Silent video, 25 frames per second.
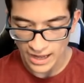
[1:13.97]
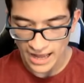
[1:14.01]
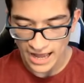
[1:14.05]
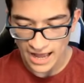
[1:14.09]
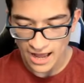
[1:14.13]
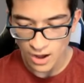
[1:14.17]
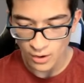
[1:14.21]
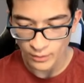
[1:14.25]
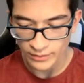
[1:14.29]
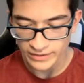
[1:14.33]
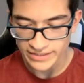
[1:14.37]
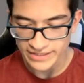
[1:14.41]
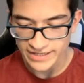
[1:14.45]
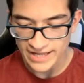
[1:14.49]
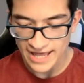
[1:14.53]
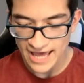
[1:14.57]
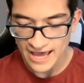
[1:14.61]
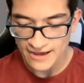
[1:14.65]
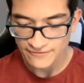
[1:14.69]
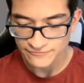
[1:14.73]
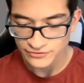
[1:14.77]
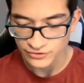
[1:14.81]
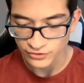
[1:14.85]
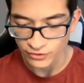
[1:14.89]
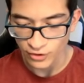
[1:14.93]
Wow, and
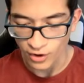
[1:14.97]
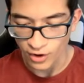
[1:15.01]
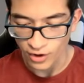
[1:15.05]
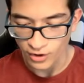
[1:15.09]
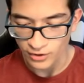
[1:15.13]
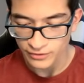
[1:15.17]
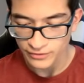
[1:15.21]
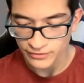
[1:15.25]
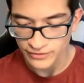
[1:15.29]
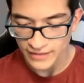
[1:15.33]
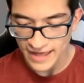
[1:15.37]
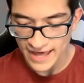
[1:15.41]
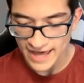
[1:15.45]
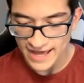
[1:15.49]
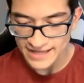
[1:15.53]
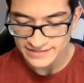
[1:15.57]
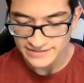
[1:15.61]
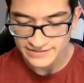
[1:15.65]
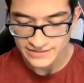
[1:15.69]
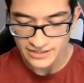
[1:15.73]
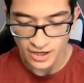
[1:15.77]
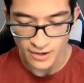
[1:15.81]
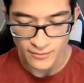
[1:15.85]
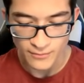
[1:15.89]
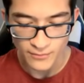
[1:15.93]
after all
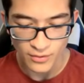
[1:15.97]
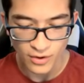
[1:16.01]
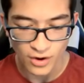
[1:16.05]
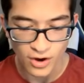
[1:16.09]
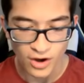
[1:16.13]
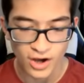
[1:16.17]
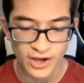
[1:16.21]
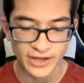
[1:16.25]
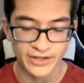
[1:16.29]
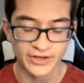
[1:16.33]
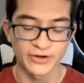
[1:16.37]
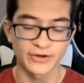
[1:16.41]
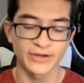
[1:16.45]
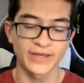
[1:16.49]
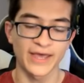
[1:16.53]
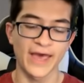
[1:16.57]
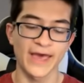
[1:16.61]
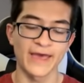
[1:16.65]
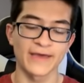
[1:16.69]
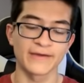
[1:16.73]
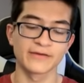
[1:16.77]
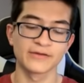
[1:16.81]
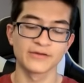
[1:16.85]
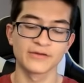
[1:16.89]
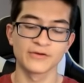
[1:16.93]
that, come on.
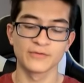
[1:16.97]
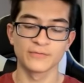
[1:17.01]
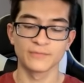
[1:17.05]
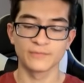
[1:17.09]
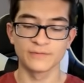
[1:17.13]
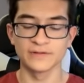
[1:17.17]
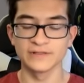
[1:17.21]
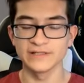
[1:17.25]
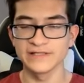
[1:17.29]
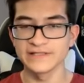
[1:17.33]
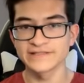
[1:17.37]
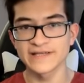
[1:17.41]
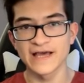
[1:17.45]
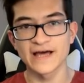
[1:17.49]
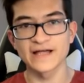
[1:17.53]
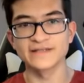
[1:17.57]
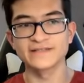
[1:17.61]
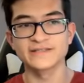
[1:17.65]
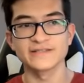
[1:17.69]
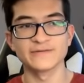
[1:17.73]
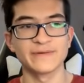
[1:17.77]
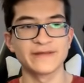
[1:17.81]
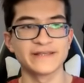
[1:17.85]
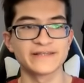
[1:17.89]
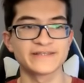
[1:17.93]
Okay. Well, at least
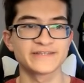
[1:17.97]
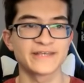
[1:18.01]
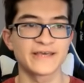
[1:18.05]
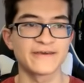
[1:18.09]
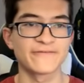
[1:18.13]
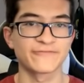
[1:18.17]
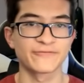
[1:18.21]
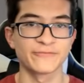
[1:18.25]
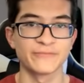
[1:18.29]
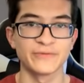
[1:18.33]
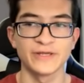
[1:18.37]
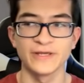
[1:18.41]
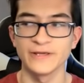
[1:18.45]
Alisson made a save for